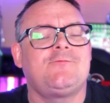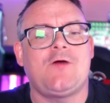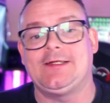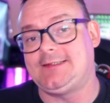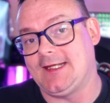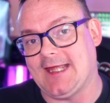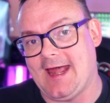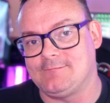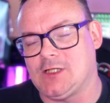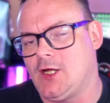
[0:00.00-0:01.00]
fighting
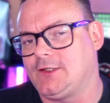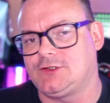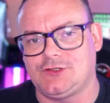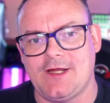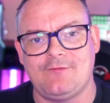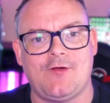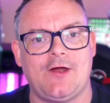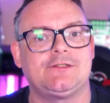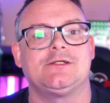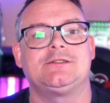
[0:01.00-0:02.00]
games like Street
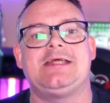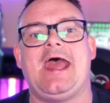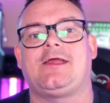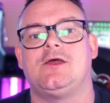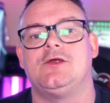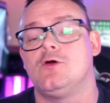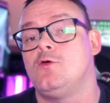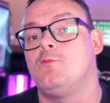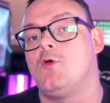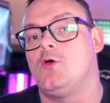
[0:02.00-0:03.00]
Fighter, Tekken
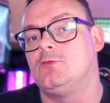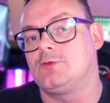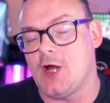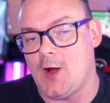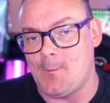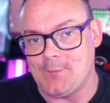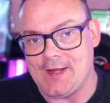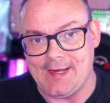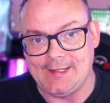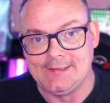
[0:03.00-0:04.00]
or Mortal
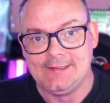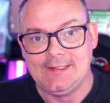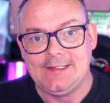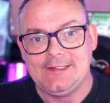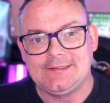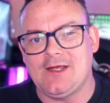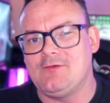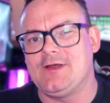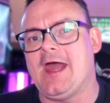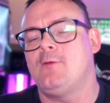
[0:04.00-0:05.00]
Kombat.
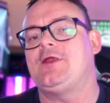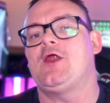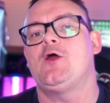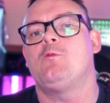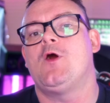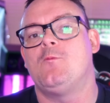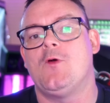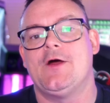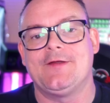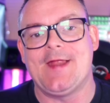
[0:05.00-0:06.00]
So now we know what
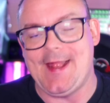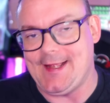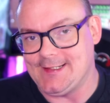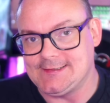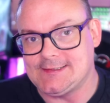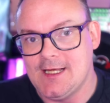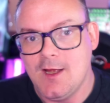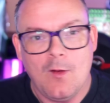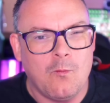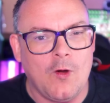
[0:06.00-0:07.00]
one is,
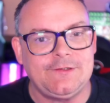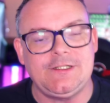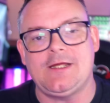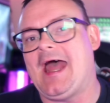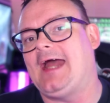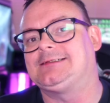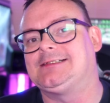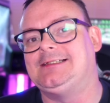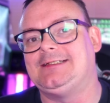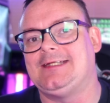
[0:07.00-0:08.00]
what do you
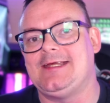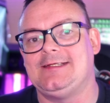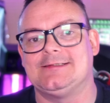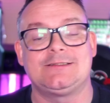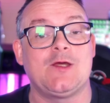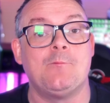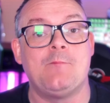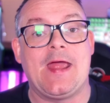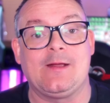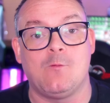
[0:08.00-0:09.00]
actually need to
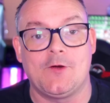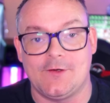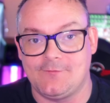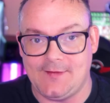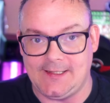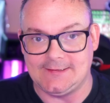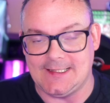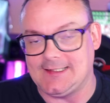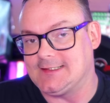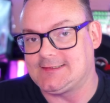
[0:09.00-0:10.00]
make one of
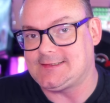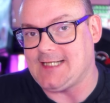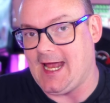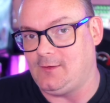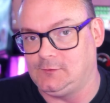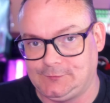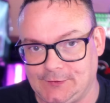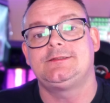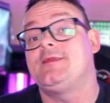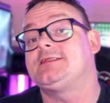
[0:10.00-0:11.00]
these
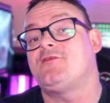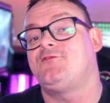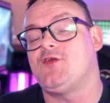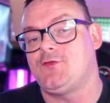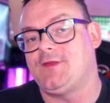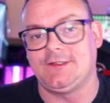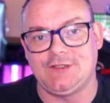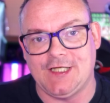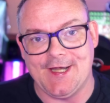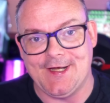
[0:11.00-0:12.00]
yourself? So there's a few
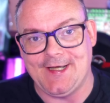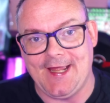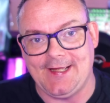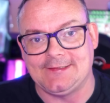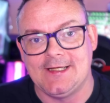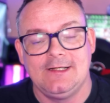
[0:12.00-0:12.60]
things you're going to need,